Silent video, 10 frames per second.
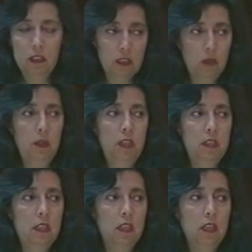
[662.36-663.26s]

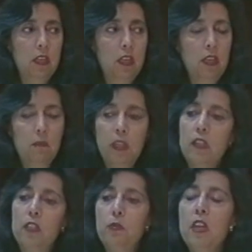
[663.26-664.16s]
community,
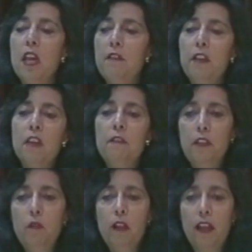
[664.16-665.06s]
because we have
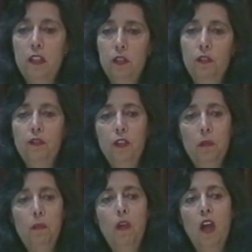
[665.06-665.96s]
every right to feel
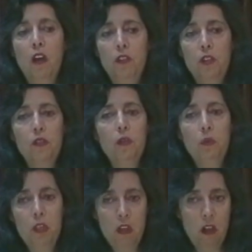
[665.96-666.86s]
proud of who
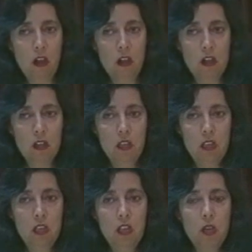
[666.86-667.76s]
we are.
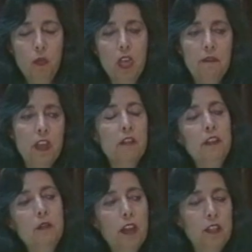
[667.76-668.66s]
We have
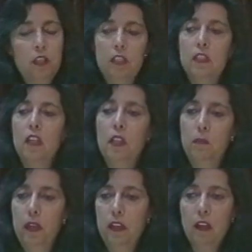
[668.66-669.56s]
every right to
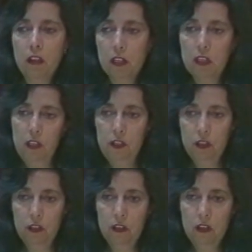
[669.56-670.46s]
celebrate our
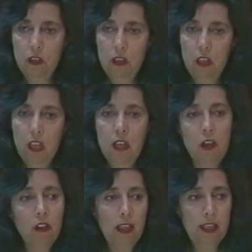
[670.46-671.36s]
culture and
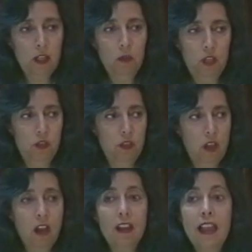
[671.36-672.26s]
our language,
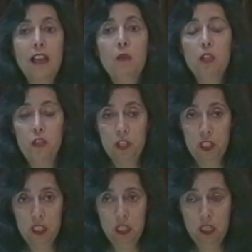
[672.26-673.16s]
our languages.